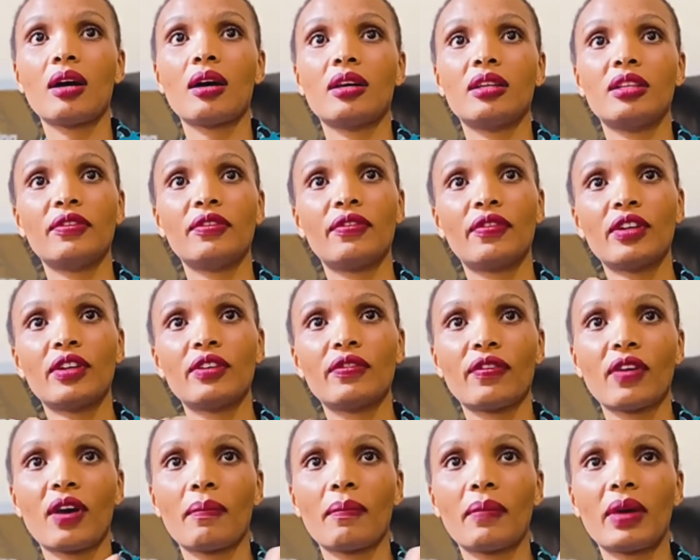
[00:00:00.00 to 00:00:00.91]
different
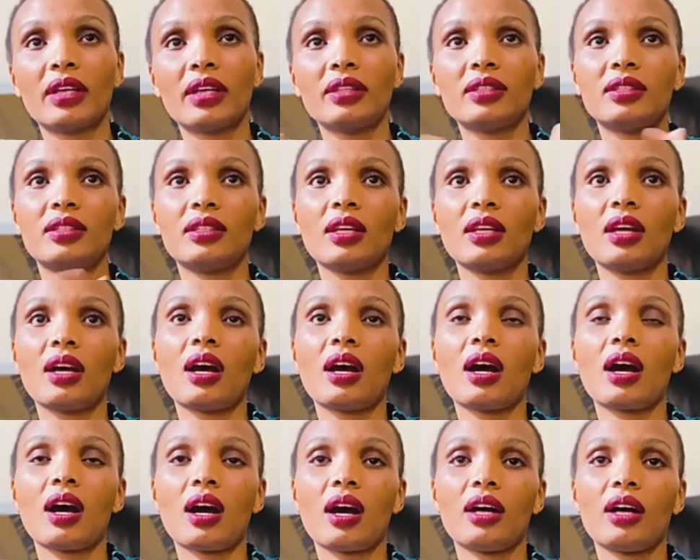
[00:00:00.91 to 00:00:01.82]
farmers
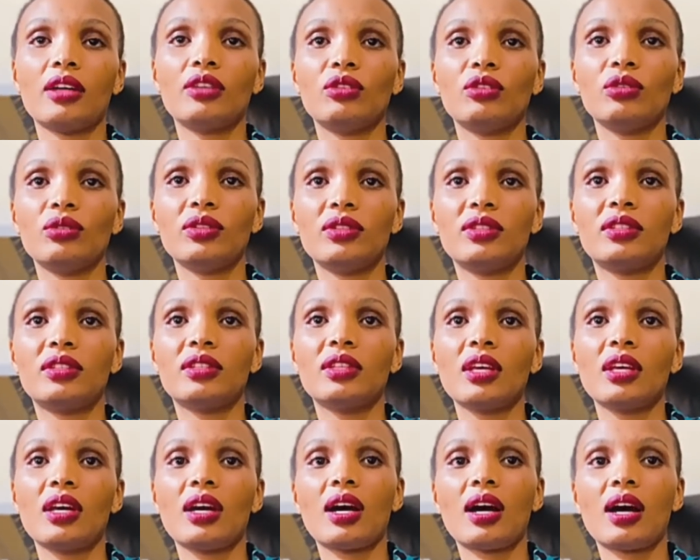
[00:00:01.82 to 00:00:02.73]
use
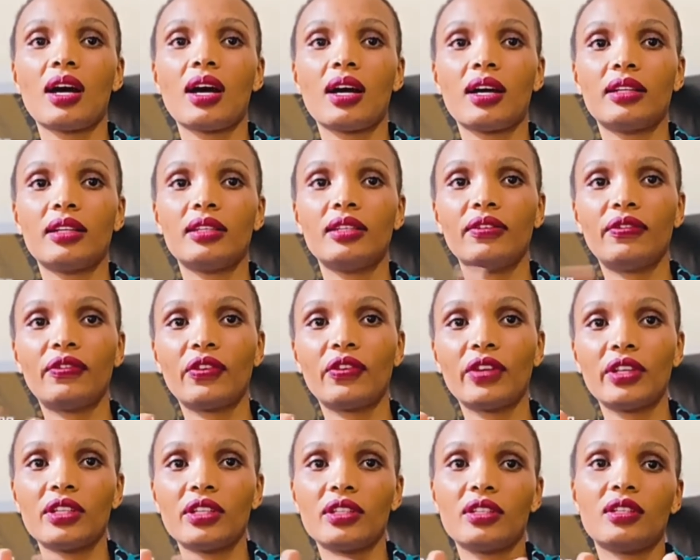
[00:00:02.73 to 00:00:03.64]

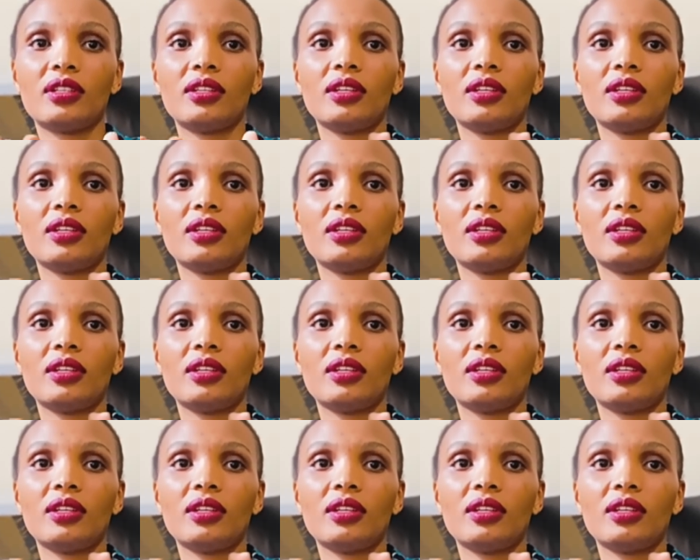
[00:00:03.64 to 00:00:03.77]
different